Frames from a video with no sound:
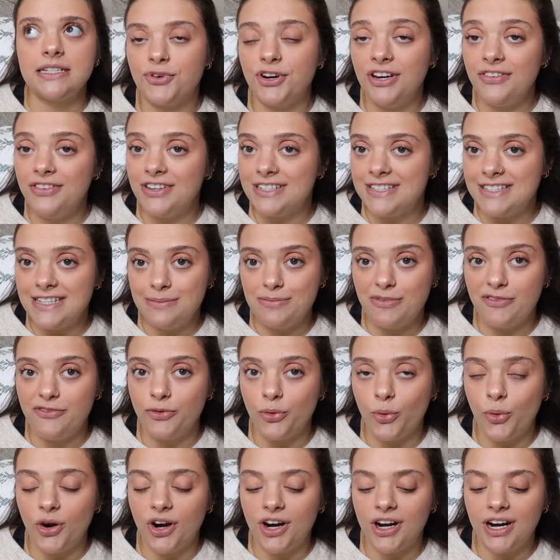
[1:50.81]
Previously,
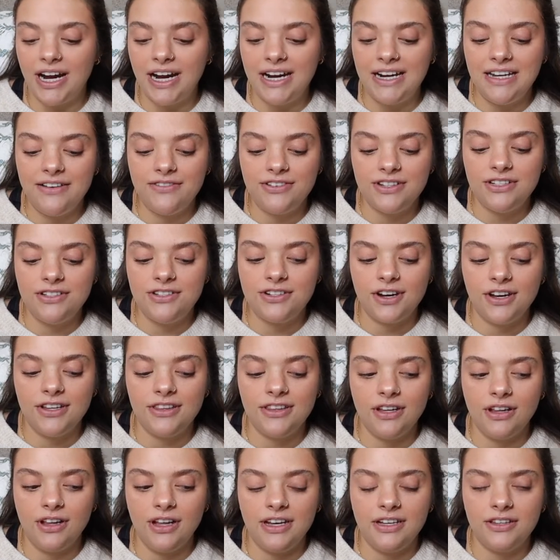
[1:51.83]
before I'd even done
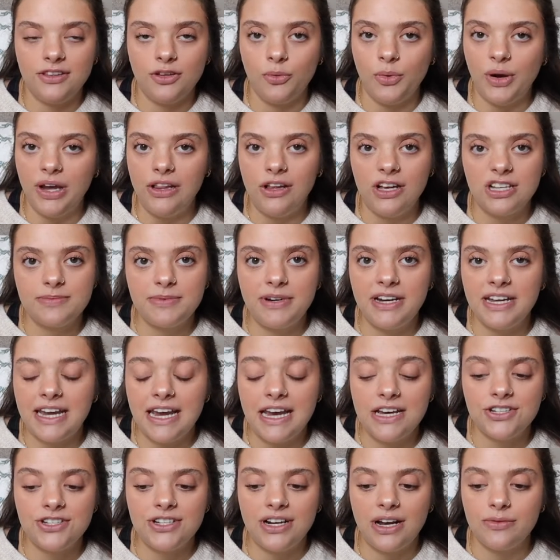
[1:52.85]
the weight loss
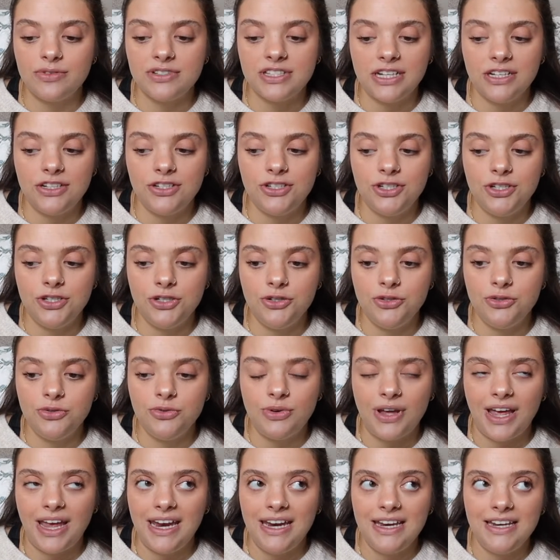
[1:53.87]
medication, I was like
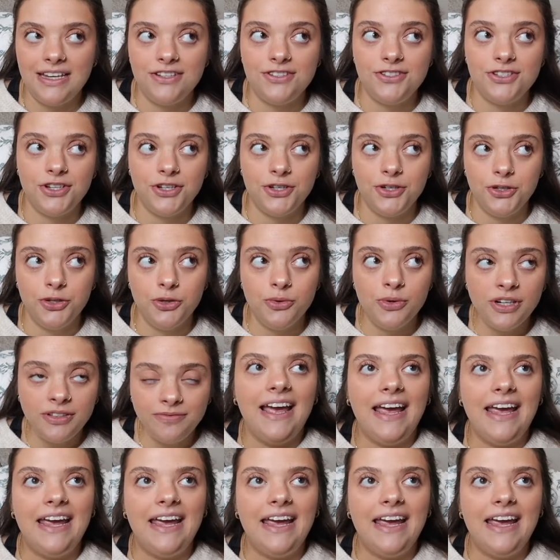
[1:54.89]
282,